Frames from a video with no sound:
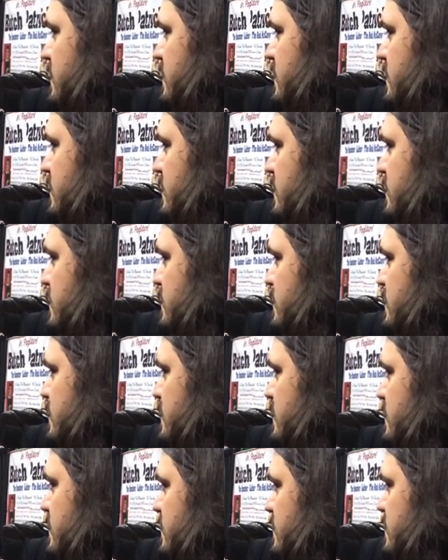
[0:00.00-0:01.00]

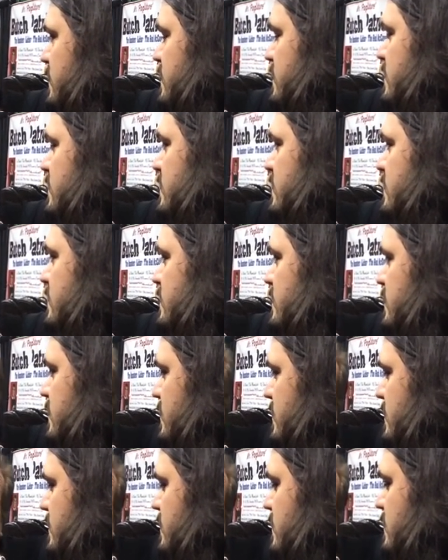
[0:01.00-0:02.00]

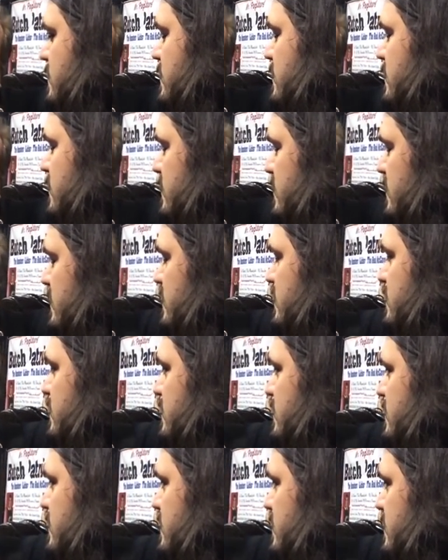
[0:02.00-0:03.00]

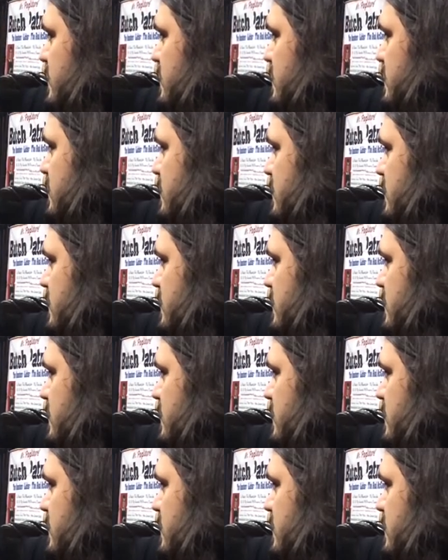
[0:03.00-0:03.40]
The person shown says nothing.